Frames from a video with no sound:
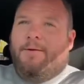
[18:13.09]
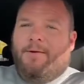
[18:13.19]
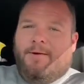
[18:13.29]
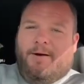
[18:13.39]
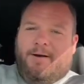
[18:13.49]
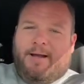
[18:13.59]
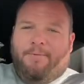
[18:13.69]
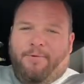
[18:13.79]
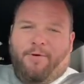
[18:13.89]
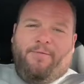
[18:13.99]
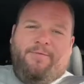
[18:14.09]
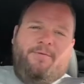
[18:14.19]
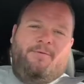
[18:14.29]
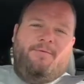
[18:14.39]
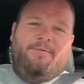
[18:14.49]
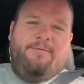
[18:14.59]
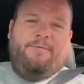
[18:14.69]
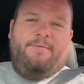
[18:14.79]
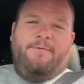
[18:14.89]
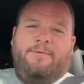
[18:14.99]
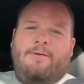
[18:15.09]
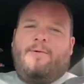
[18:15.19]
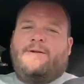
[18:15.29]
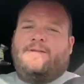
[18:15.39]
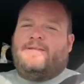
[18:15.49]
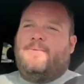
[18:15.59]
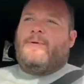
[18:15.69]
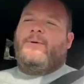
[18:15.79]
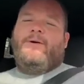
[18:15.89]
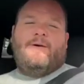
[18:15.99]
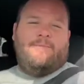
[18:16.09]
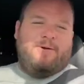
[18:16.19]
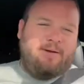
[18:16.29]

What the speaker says: Okay, we're off. No one can see where we are, can we?